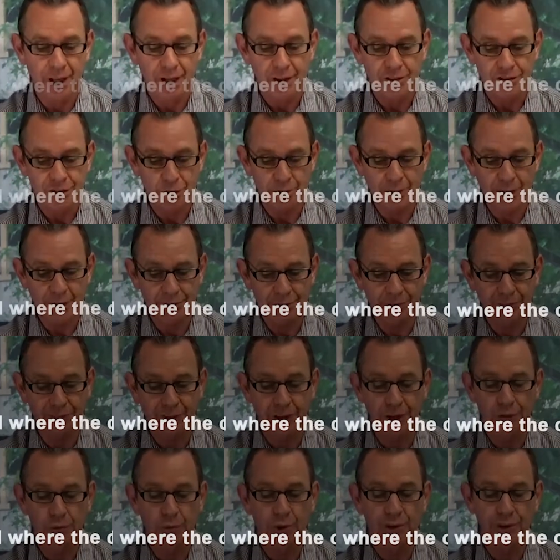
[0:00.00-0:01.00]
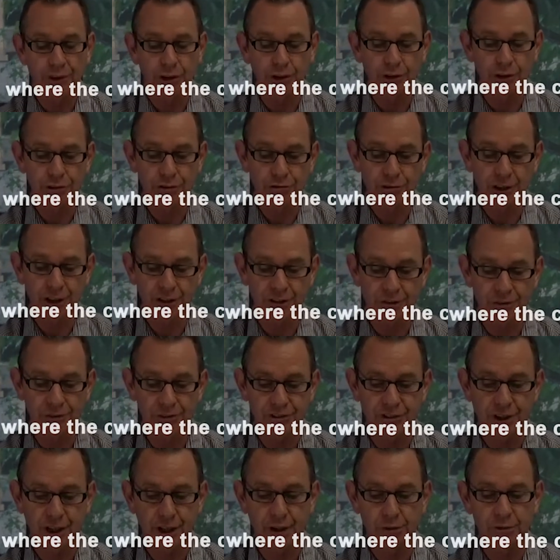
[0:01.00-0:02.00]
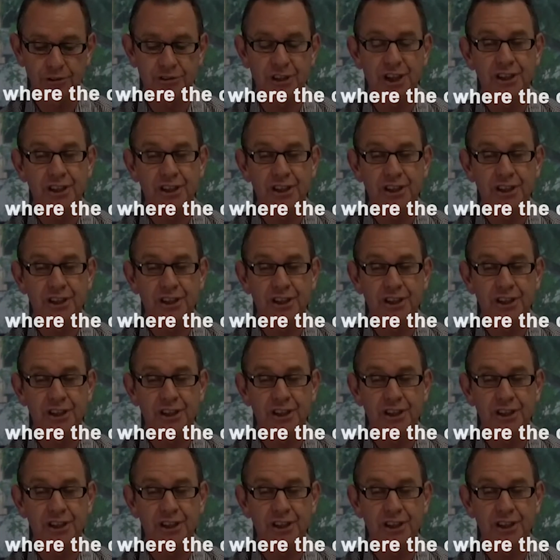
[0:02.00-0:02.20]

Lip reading: So we have a fund where the contract of sale was